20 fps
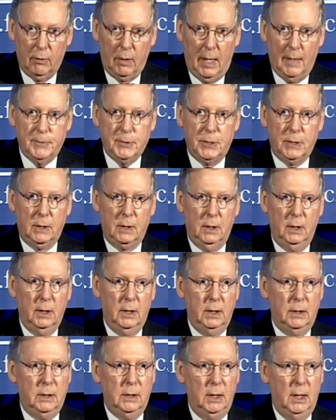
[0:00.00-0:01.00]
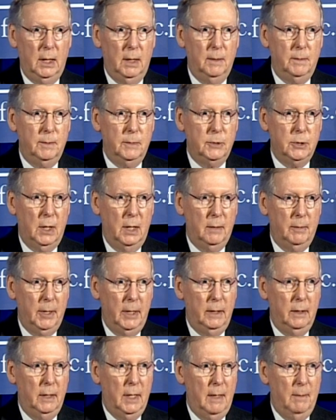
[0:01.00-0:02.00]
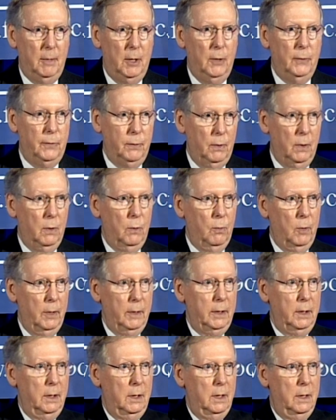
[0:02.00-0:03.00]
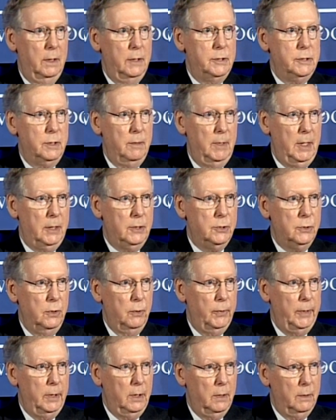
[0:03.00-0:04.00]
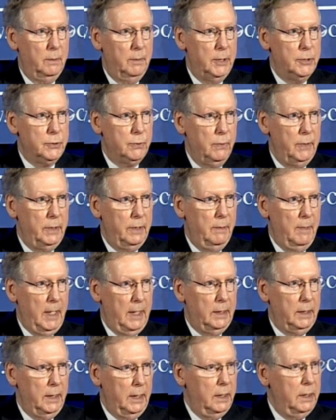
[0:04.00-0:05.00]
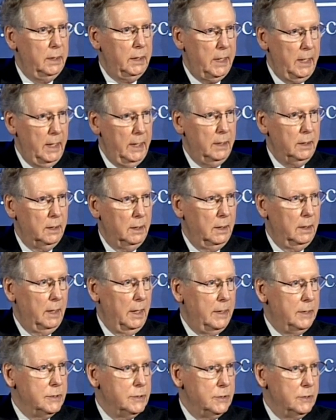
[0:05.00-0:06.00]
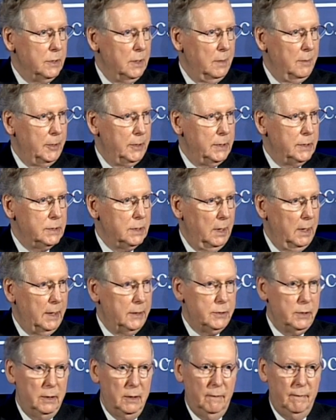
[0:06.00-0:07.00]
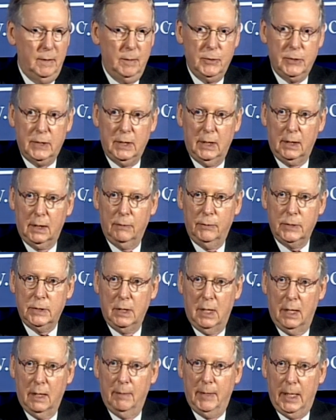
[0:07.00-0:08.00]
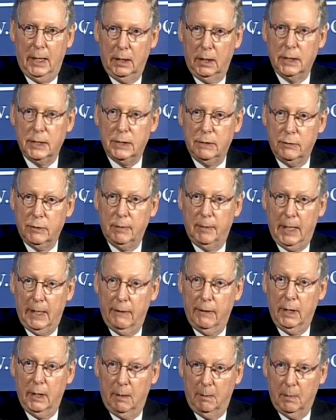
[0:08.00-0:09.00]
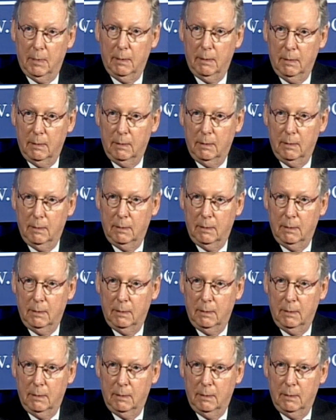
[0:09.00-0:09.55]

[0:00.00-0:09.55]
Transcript: Another obstacle that John Boehner and I both are working on is to make sure we don't misread the mandate. And candidly, ladies and gentlemen, this election November 2nd was not about us, it was about them.